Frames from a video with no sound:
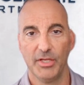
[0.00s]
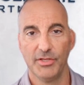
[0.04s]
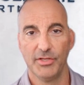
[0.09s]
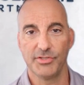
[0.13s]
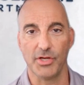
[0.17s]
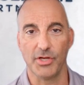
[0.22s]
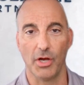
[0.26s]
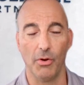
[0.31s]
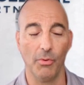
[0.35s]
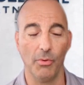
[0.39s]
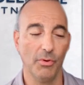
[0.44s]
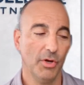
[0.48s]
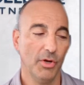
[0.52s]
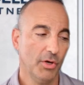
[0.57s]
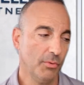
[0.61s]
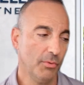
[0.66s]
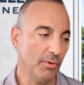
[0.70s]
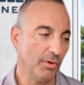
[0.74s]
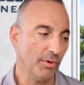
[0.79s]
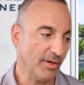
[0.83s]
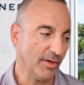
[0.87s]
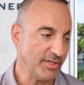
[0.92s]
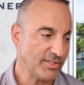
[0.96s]
So
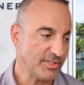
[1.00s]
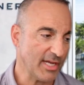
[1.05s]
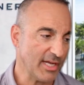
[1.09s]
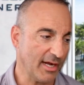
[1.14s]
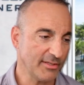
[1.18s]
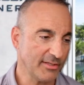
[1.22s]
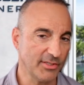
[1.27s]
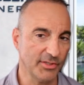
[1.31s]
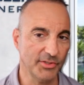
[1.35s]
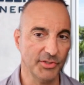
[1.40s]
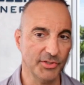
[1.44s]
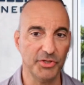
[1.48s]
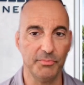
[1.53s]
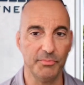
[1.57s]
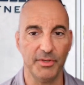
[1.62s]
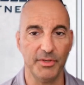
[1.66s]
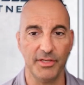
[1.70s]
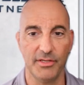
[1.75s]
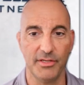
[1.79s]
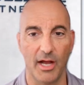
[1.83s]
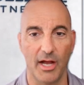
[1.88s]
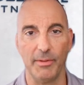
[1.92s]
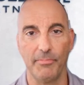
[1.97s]
we reached out to
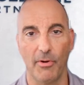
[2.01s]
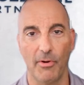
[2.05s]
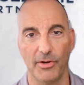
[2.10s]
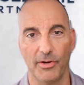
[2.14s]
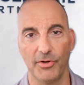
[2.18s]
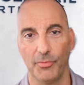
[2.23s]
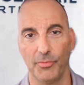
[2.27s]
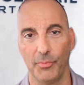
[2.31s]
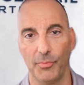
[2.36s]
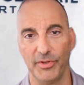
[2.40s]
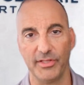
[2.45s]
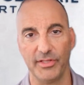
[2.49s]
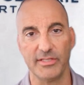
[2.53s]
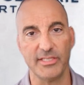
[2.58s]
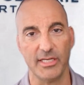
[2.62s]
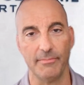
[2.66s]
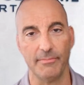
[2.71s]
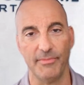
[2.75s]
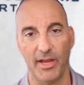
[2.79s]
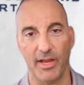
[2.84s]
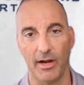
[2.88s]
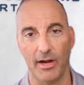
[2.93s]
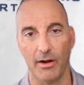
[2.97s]
Lumen. We partnered with the
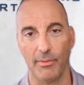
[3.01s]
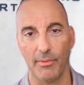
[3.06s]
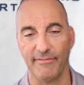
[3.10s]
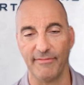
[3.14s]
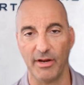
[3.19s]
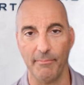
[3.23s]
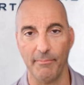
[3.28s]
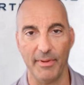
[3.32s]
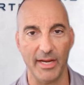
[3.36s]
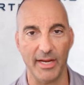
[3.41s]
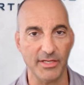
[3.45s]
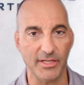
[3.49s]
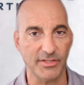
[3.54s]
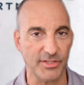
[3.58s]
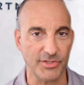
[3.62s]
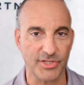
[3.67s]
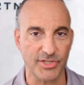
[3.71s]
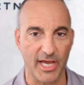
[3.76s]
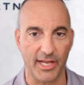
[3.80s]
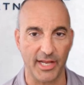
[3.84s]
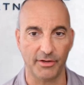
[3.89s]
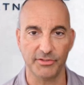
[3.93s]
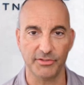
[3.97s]
team there. We have an amazing
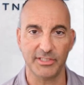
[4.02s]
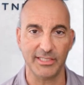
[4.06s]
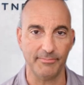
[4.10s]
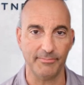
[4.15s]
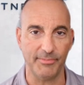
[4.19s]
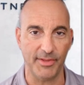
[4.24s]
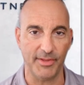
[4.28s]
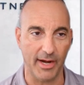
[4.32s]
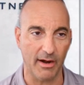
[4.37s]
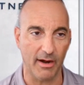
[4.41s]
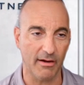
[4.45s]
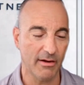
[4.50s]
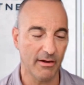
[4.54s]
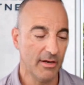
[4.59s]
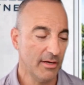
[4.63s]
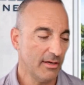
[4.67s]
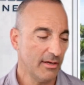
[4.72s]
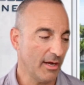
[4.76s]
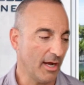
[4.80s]
channel team there.